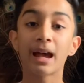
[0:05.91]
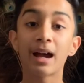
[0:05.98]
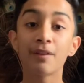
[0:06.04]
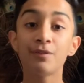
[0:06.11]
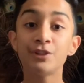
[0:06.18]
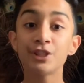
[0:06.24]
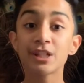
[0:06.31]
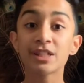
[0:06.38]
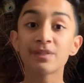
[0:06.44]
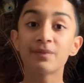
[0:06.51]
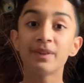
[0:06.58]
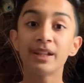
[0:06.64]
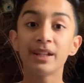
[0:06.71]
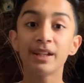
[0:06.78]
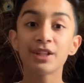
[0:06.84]
I've just
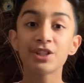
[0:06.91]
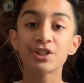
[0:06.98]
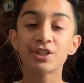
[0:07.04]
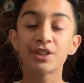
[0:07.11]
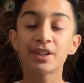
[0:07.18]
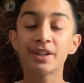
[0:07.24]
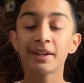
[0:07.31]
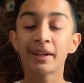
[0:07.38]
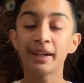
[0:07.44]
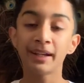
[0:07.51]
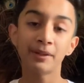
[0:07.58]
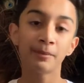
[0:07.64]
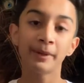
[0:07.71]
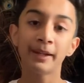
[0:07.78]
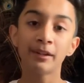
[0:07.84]
finished the
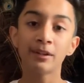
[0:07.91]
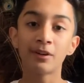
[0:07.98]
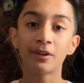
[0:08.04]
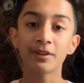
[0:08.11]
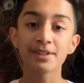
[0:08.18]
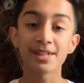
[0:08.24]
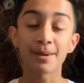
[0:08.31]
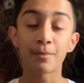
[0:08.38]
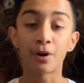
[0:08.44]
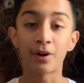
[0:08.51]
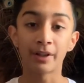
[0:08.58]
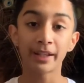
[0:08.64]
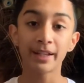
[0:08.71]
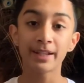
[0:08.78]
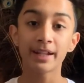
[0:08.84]
8 week long summer
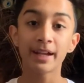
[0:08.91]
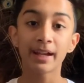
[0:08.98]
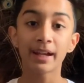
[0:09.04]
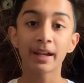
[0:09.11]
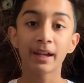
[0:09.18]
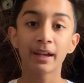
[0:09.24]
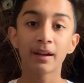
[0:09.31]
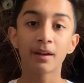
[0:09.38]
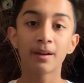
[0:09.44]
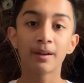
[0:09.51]
holiday.